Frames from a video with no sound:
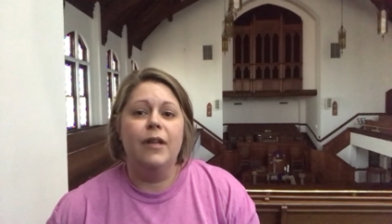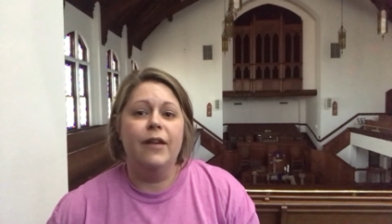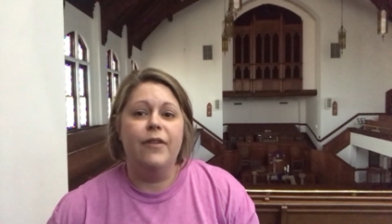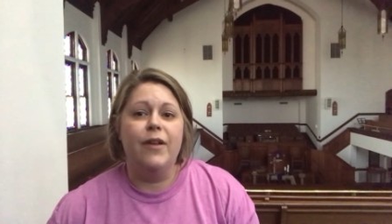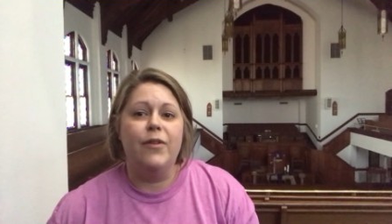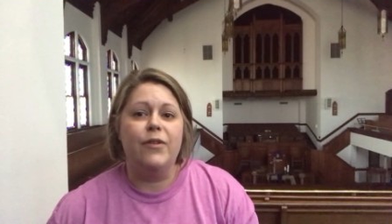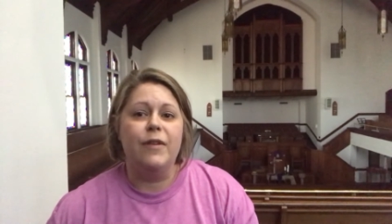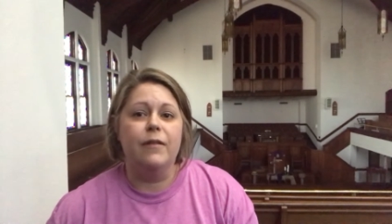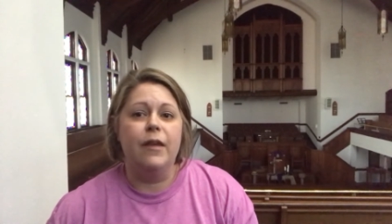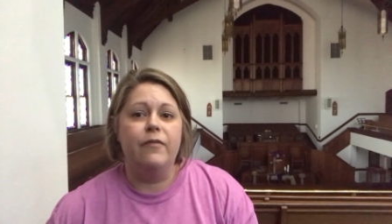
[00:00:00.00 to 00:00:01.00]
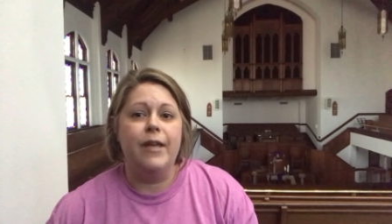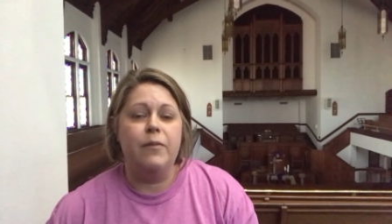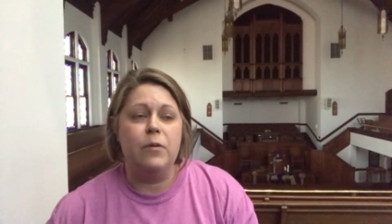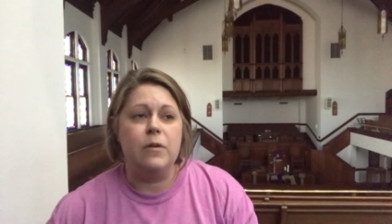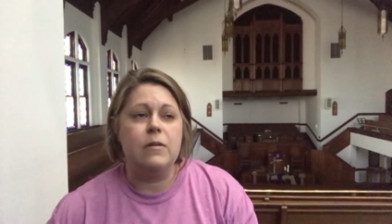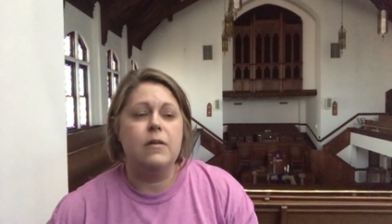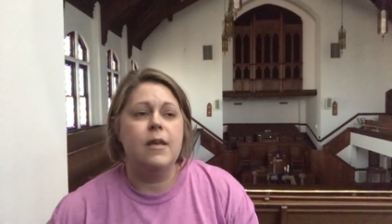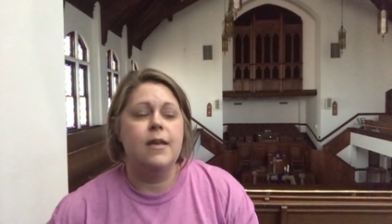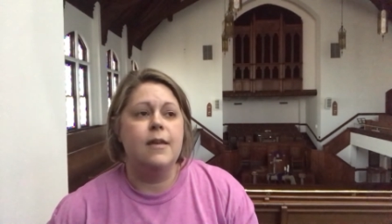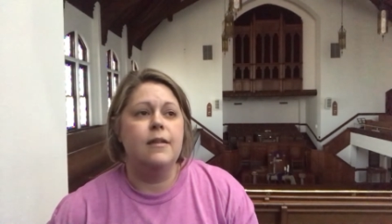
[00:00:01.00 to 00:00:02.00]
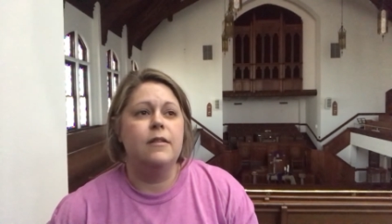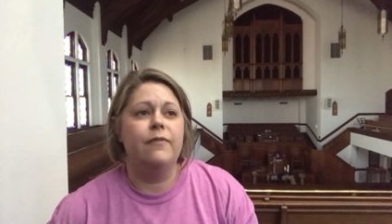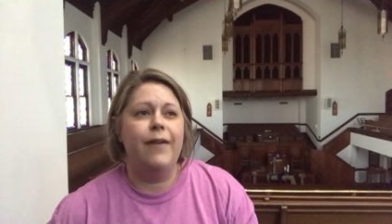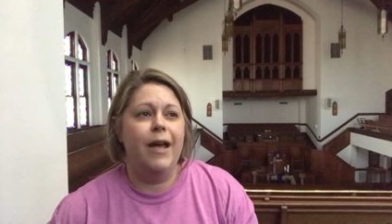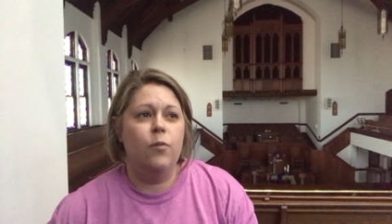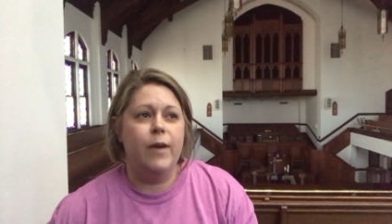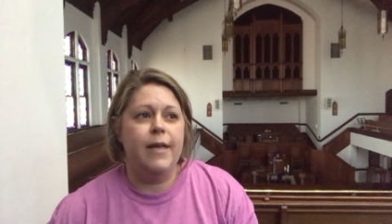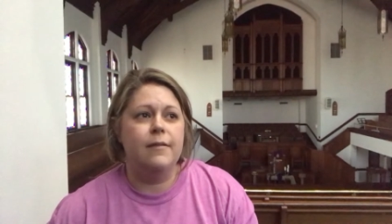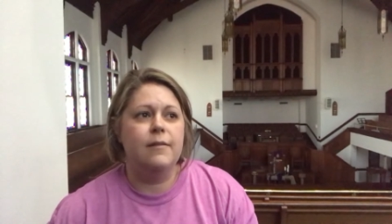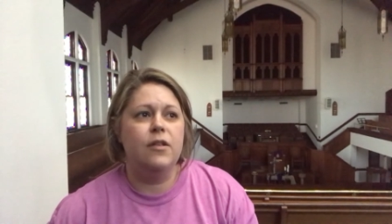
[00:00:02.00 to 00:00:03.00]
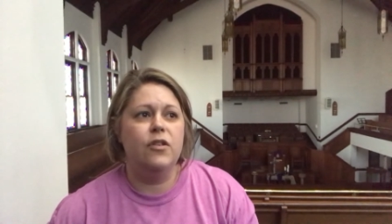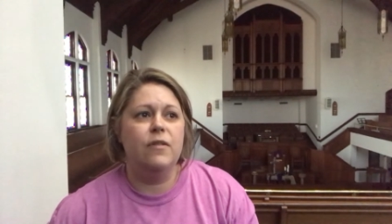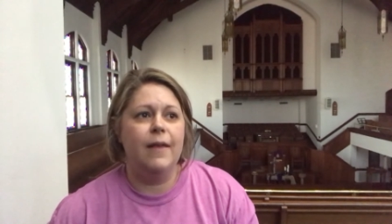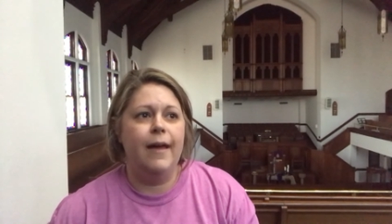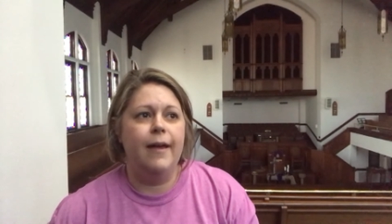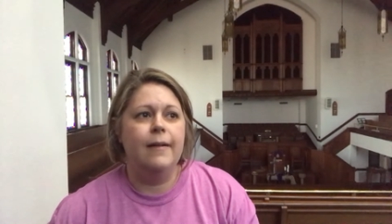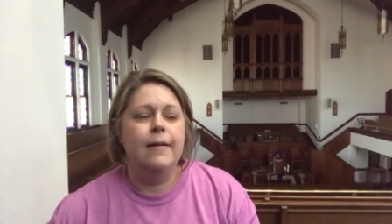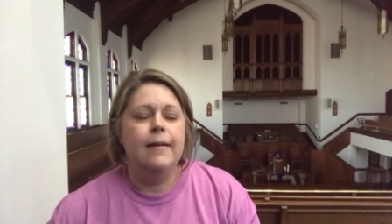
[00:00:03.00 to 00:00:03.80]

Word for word: love others and love neighbors and to find ways to do that.